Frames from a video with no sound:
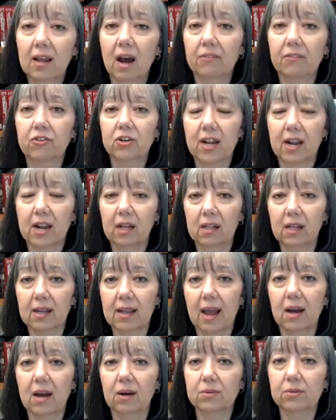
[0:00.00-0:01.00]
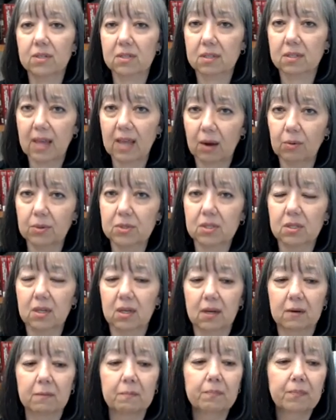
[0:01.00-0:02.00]
coverdell accounts that was
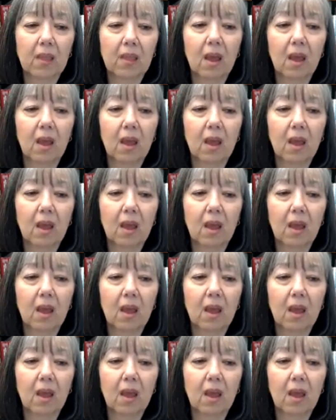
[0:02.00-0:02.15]
the